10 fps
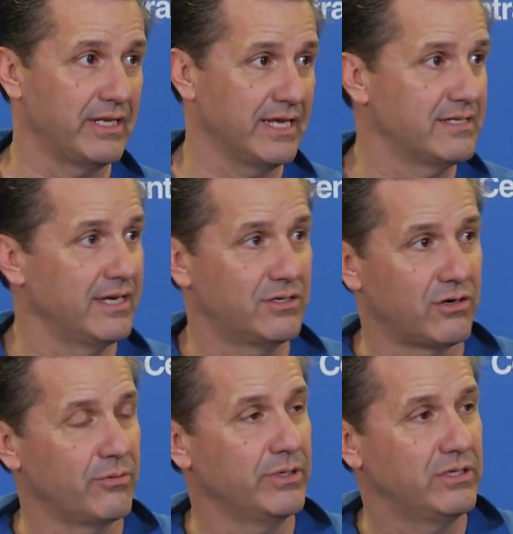the NCAA
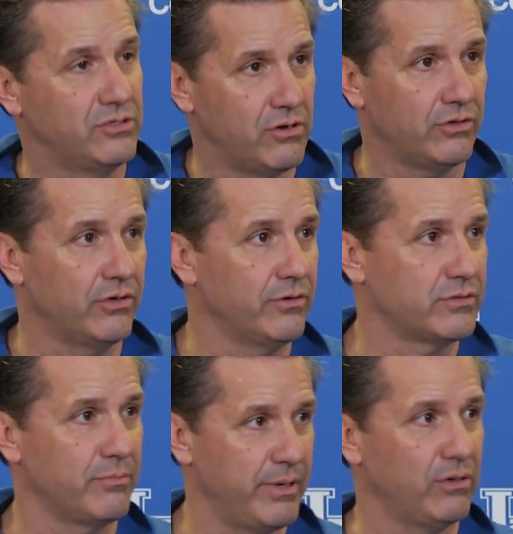tournament, did you all know it
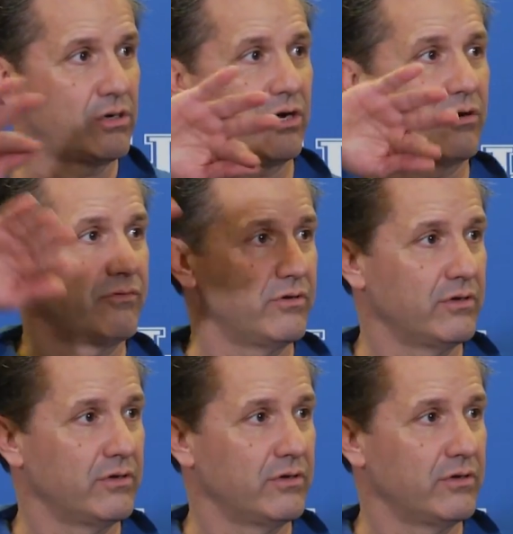was a bell curve?